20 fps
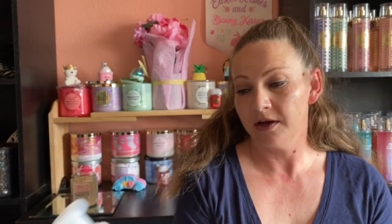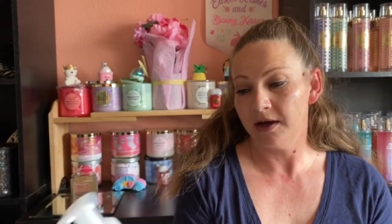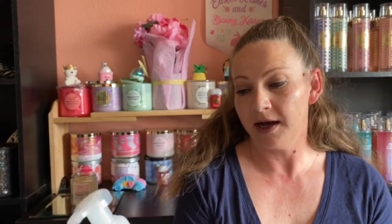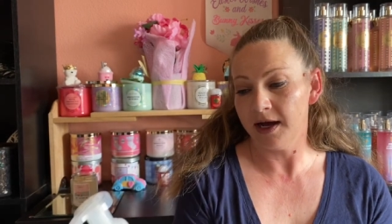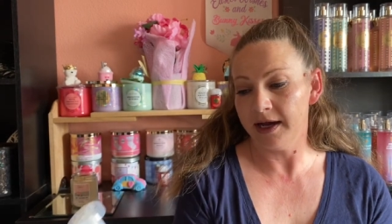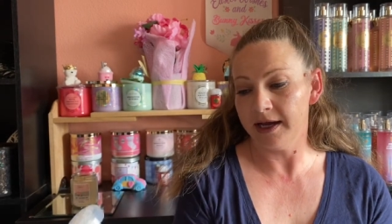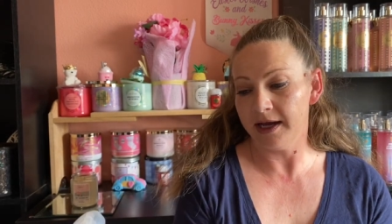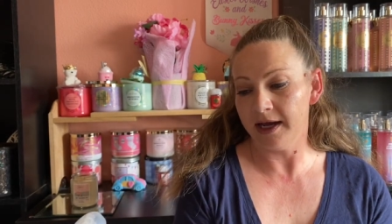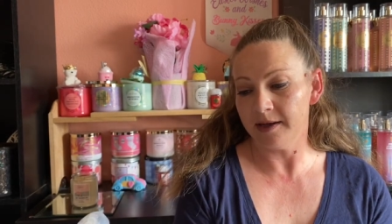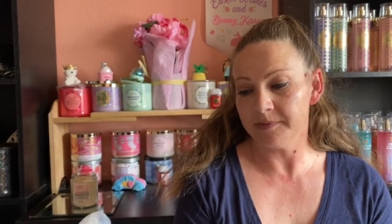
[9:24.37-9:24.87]

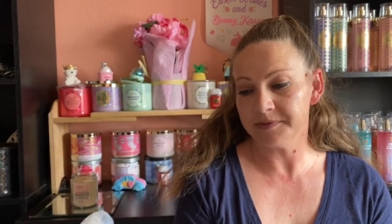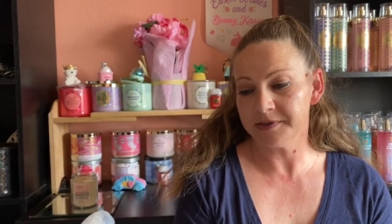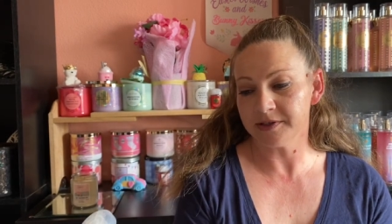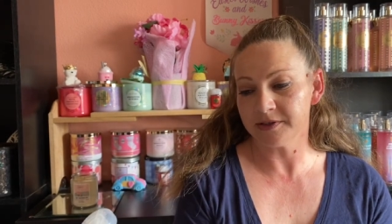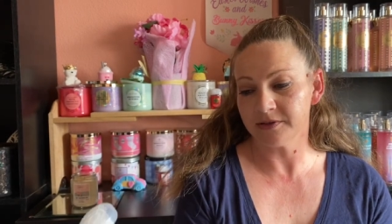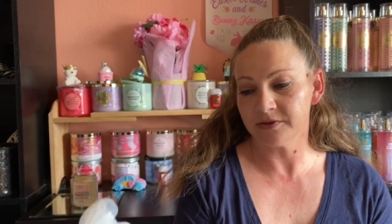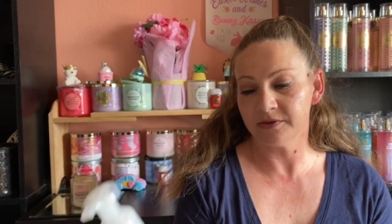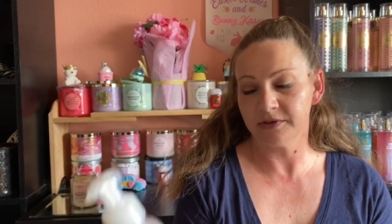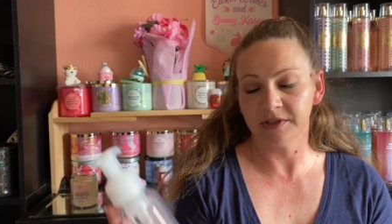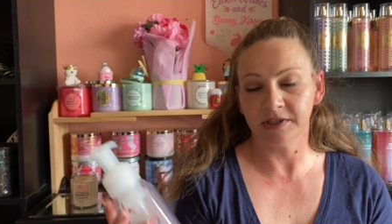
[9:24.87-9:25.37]
I
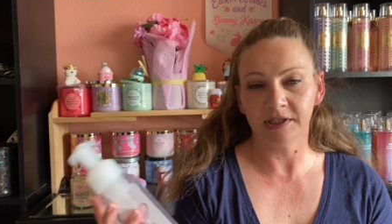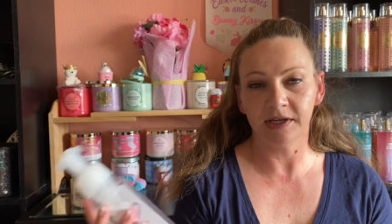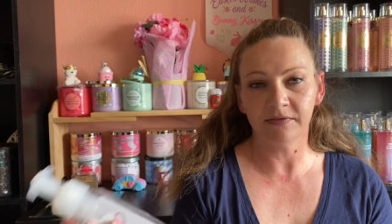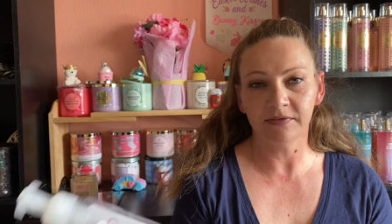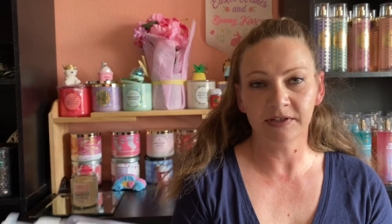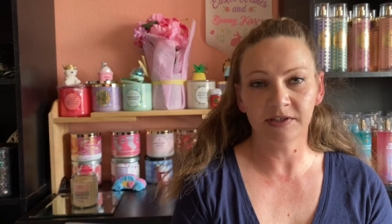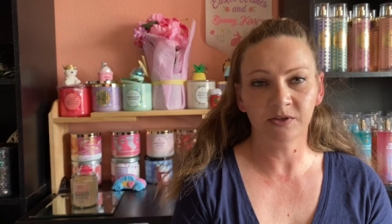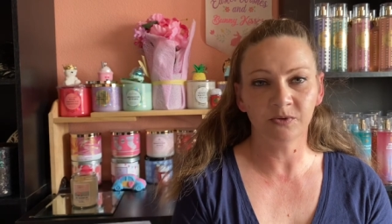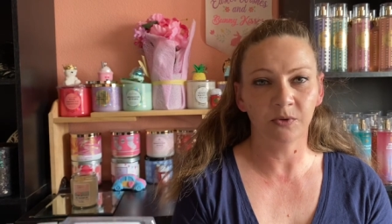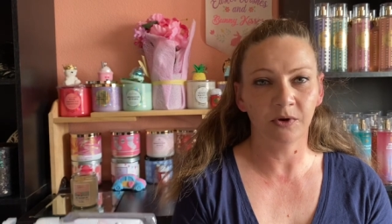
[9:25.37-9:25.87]
absolutely love
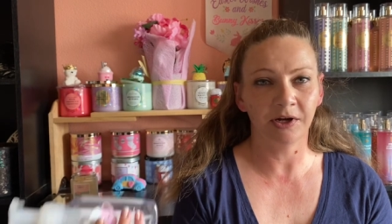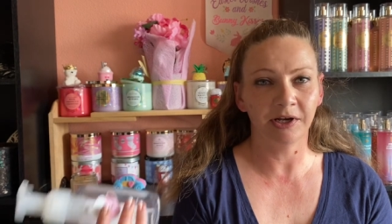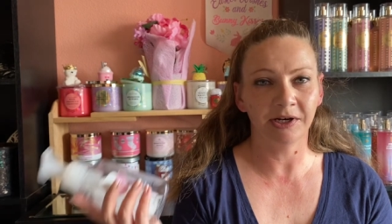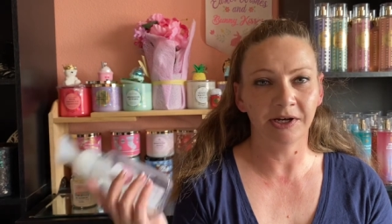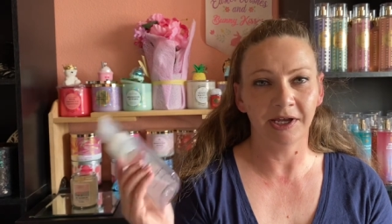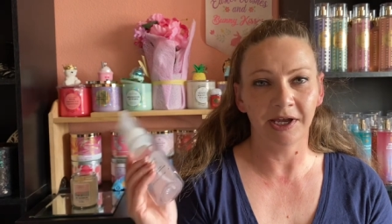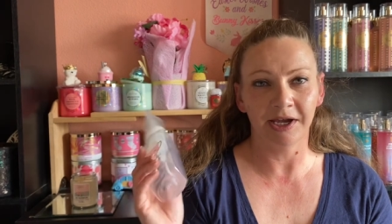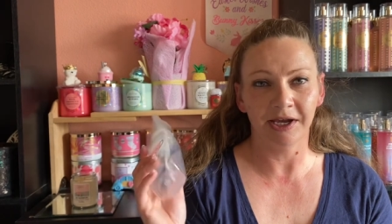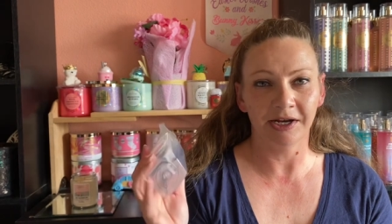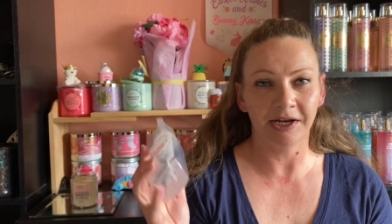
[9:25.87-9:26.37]
this one
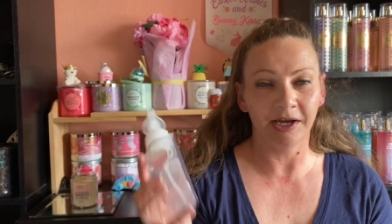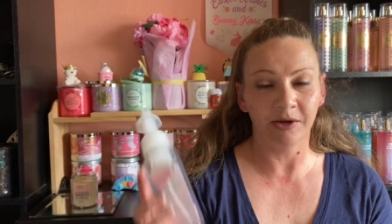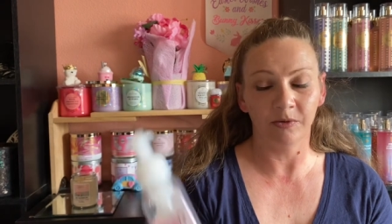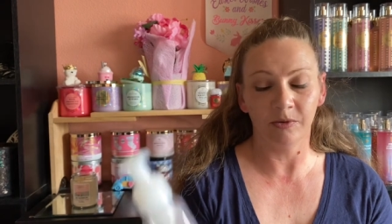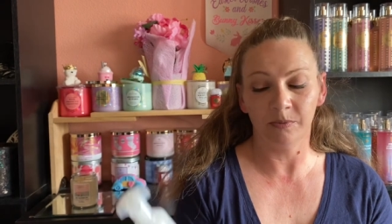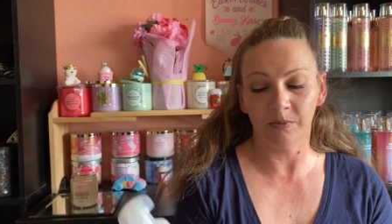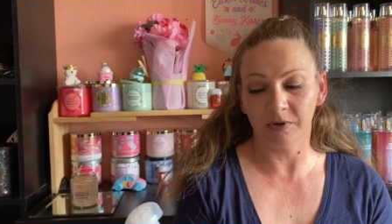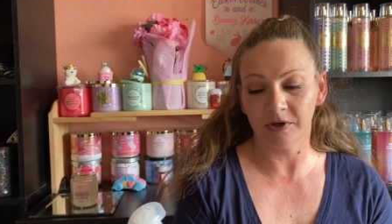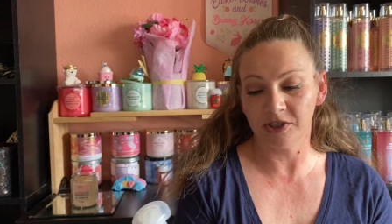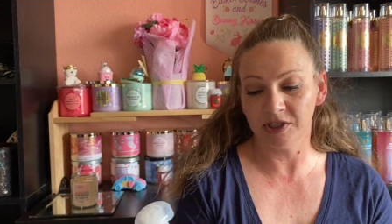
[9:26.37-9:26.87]
and I
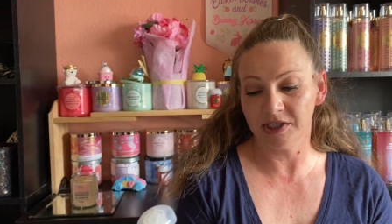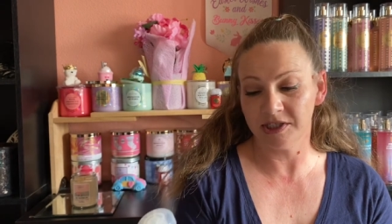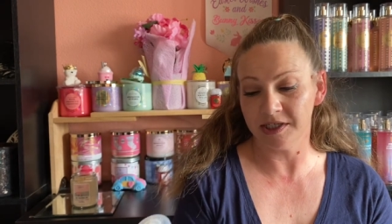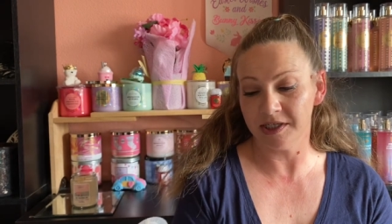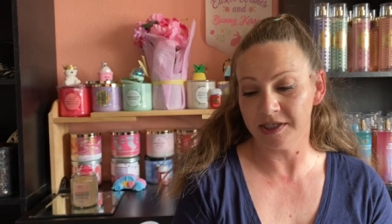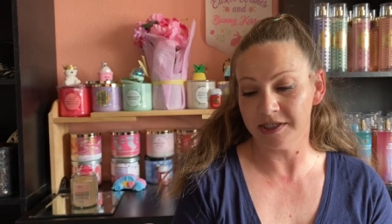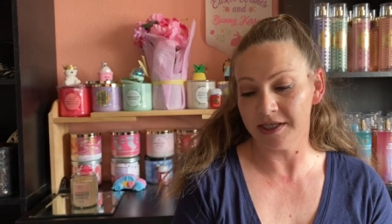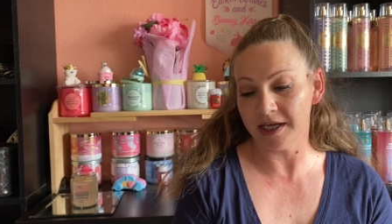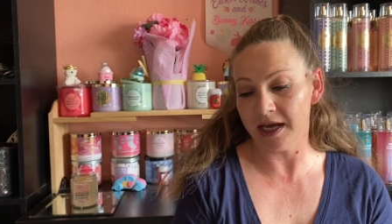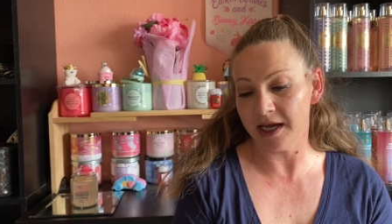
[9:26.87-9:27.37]
would purchase it
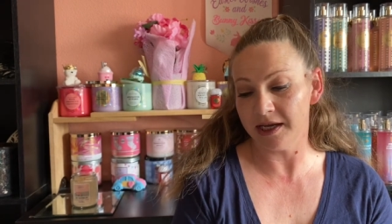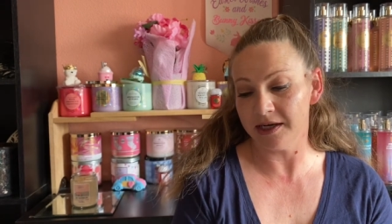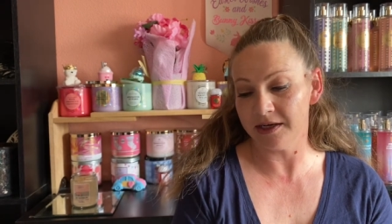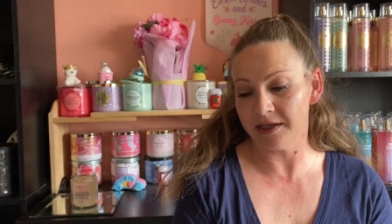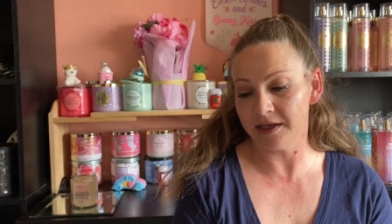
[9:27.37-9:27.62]
again.